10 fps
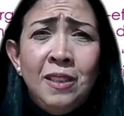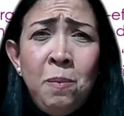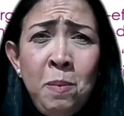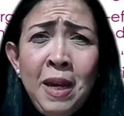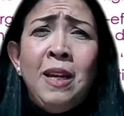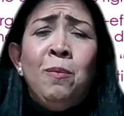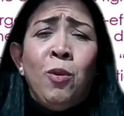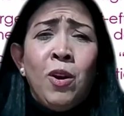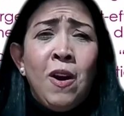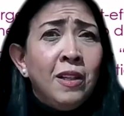to make it
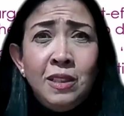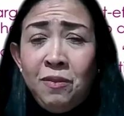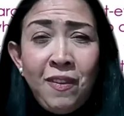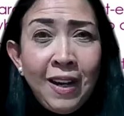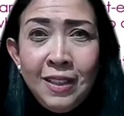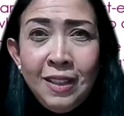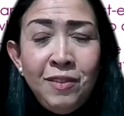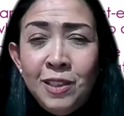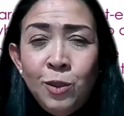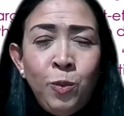more cost
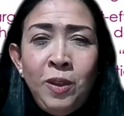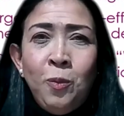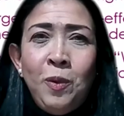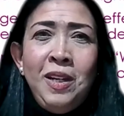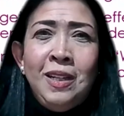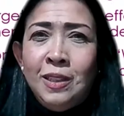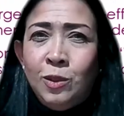effective is a win-win.